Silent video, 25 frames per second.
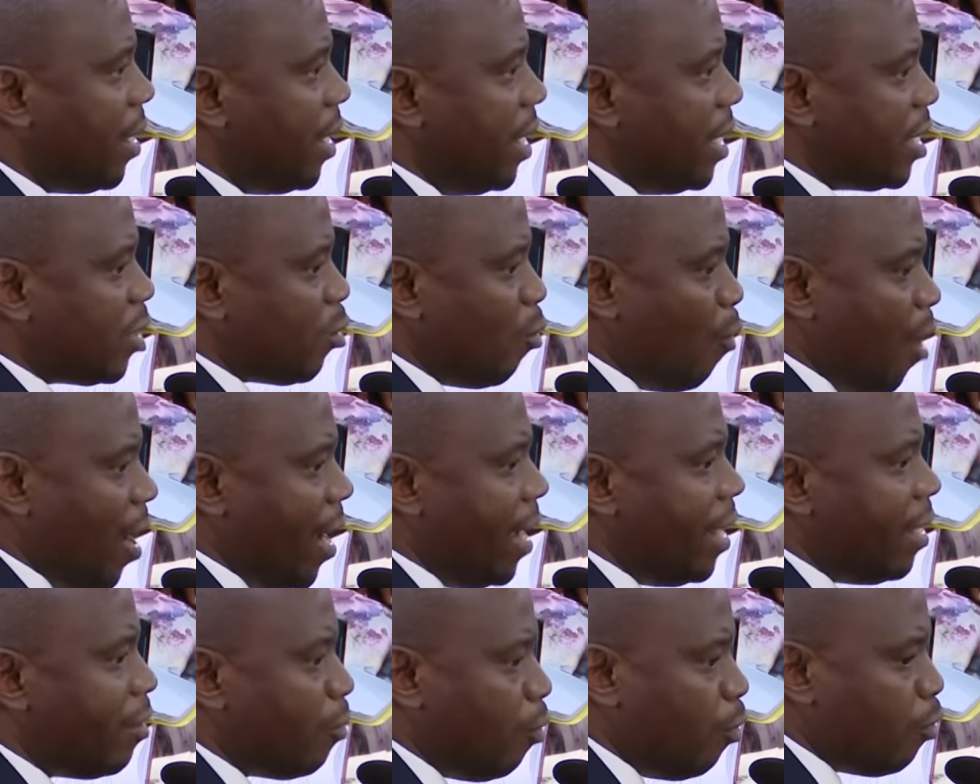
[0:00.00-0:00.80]
is
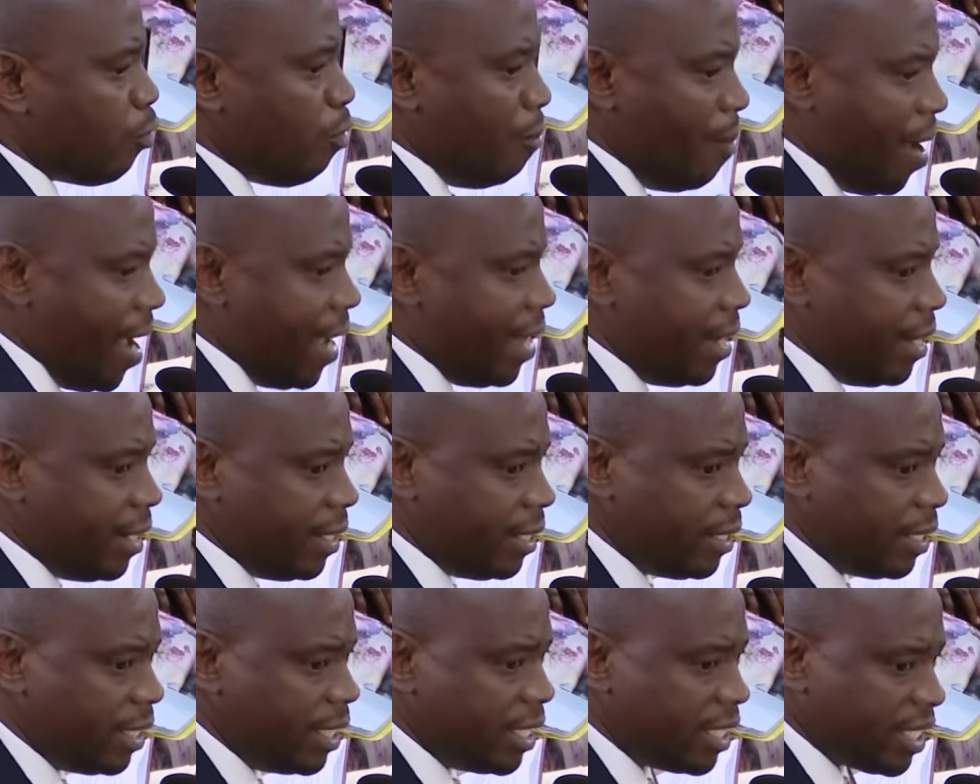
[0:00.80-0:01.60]
when good
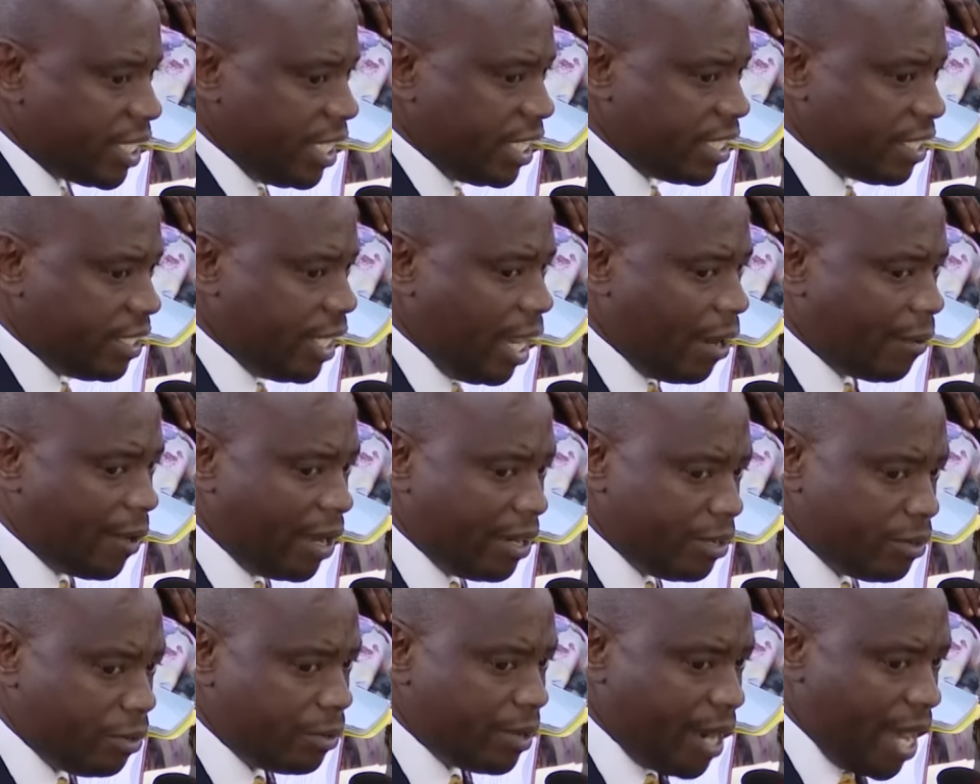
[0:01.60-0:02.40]
men sit down
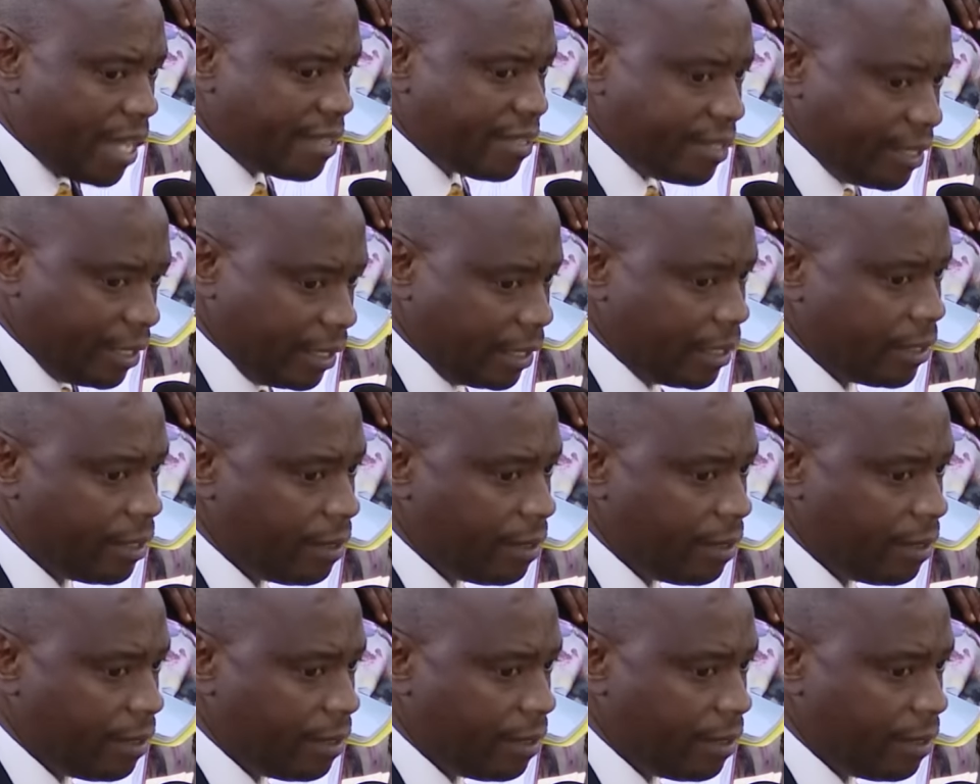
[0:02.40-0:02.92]
and do nothing.